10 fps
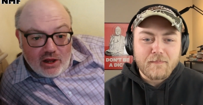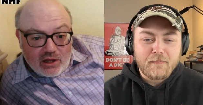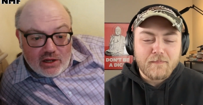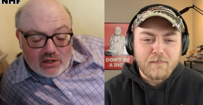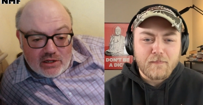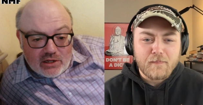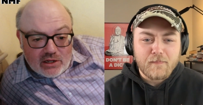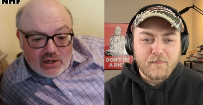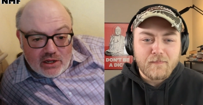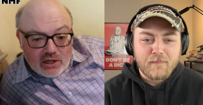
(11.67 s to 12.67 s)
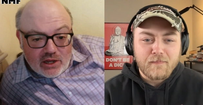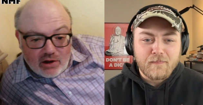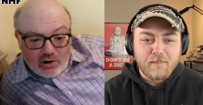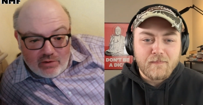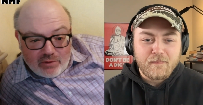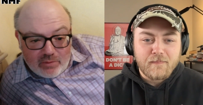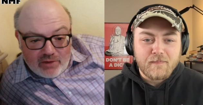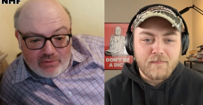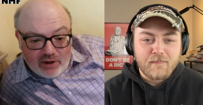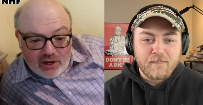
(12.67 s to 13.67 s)
Speaker 1: I don't know if it'd be
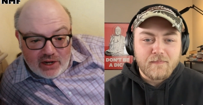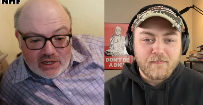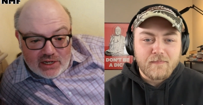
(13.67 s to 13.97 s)
funny